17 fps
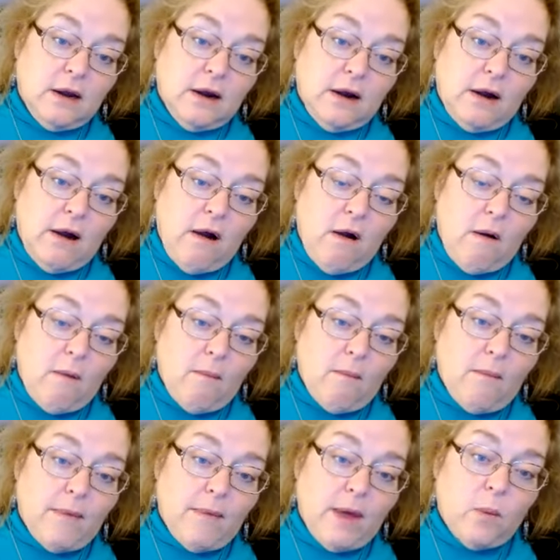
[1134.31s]

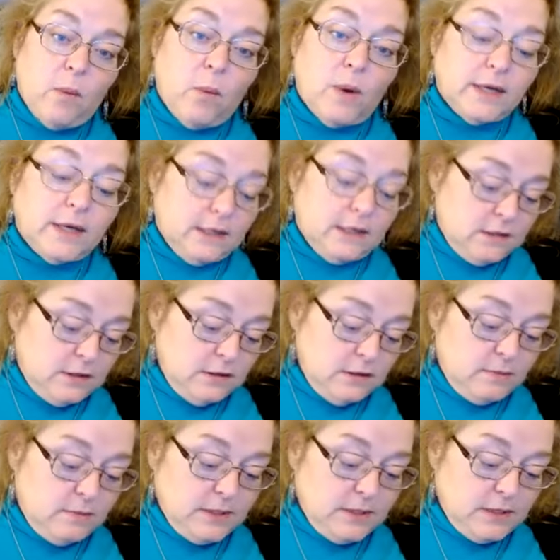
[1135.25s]
And what needs
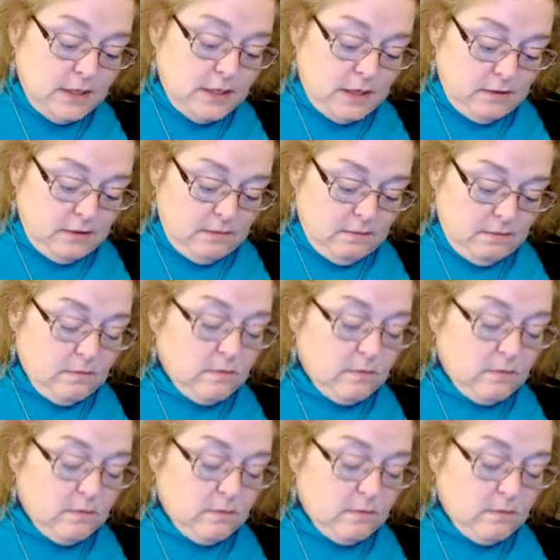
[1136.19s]
to be said.